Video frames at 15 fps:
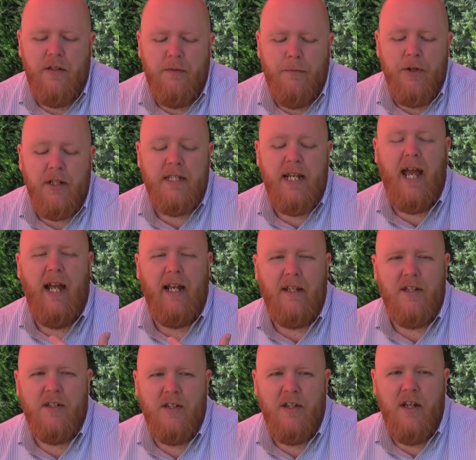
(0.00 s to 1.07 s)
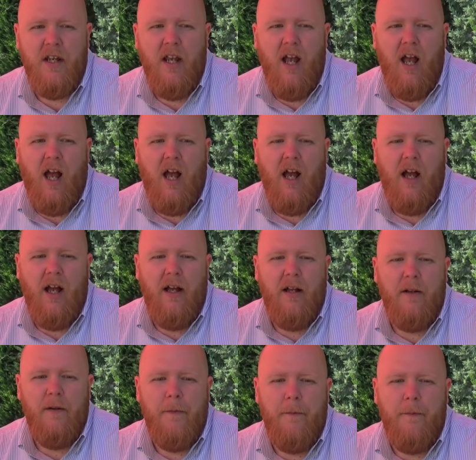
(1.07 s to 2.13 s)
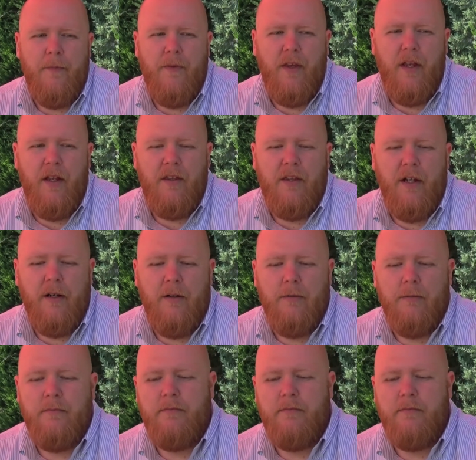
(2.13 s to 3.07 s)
protect their,